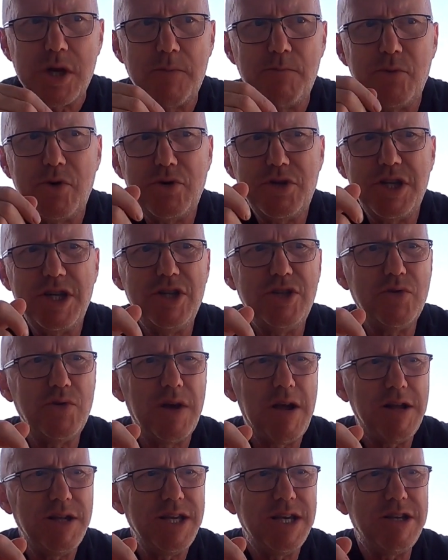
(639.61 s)
In Maltese,
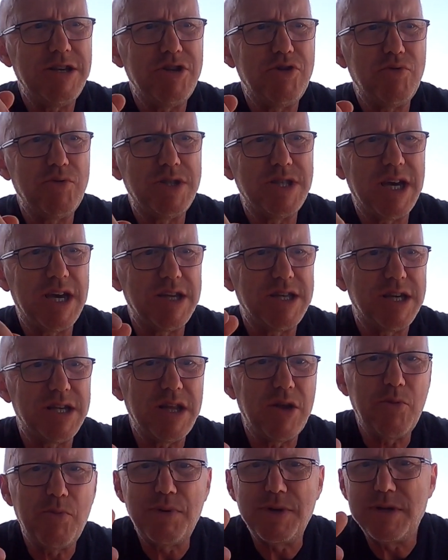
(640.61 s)
in English you would say it's
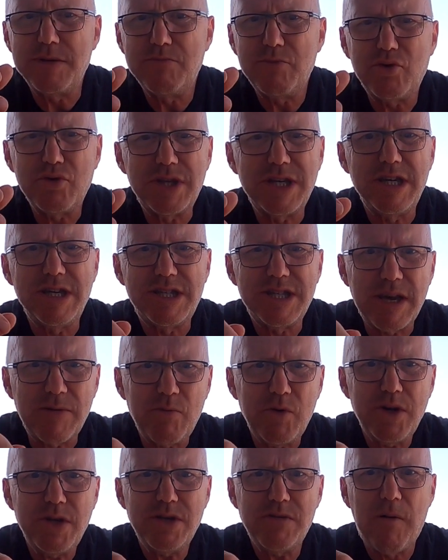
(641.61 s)
an open Maltese
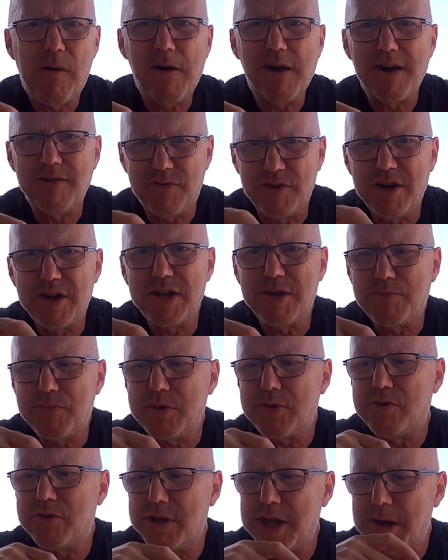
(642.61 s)
sandwich. I've heard it
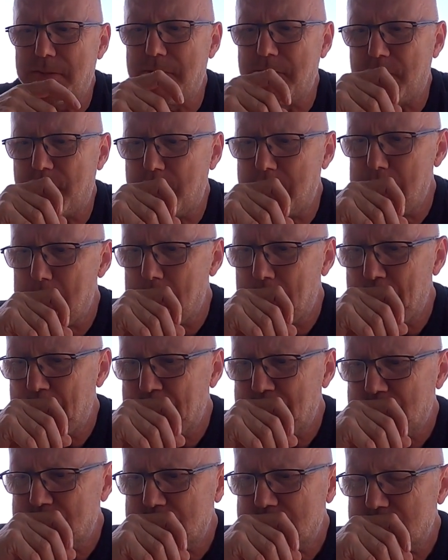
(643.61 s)
called that before.
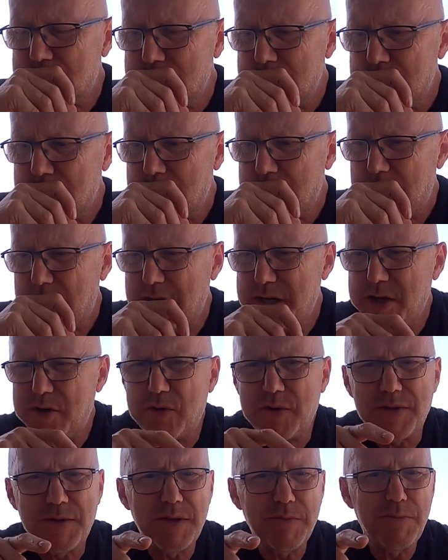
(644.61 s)
I
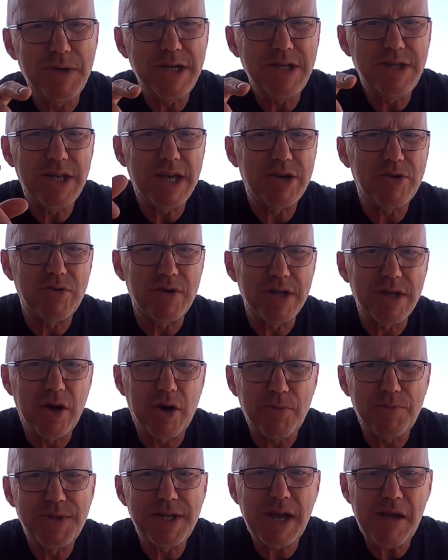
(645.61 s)
know at the beach they call it a
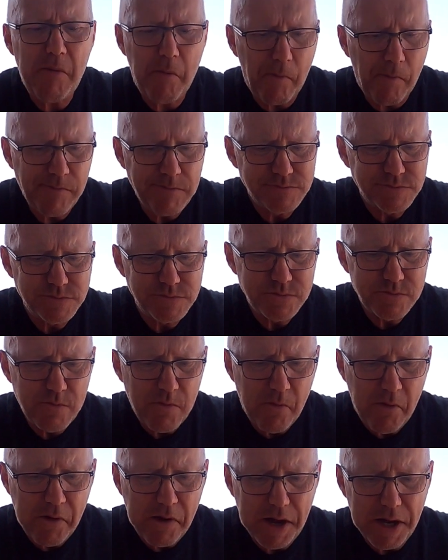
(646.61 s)
ħobża.
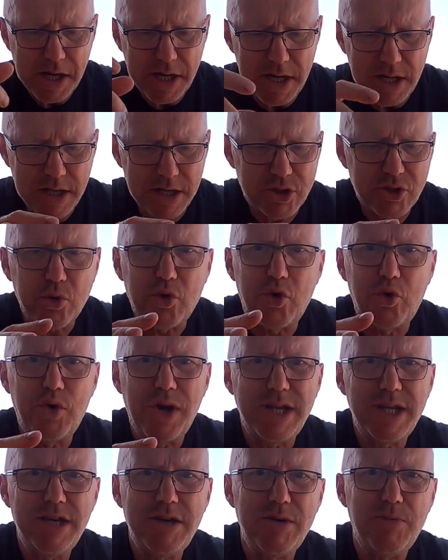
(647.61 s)
It's all
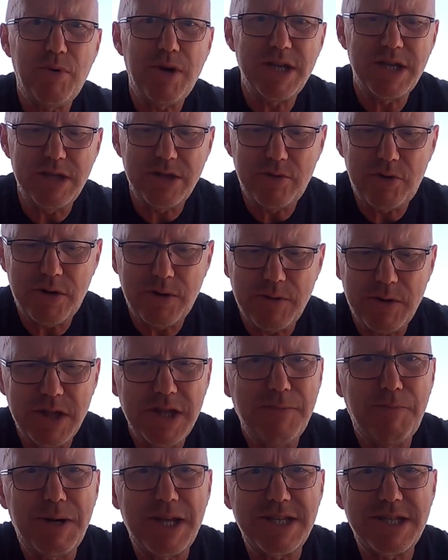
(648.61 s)
ready, you buy it
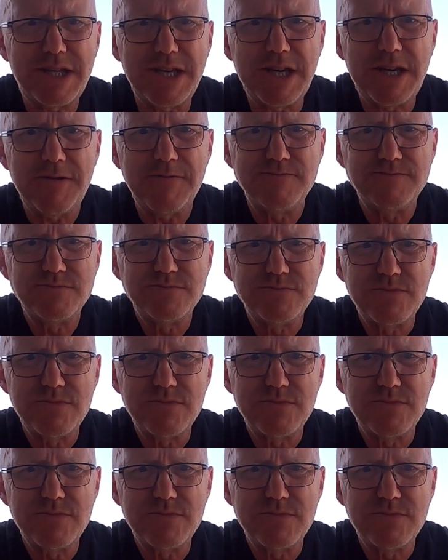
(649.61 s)
in the plastic.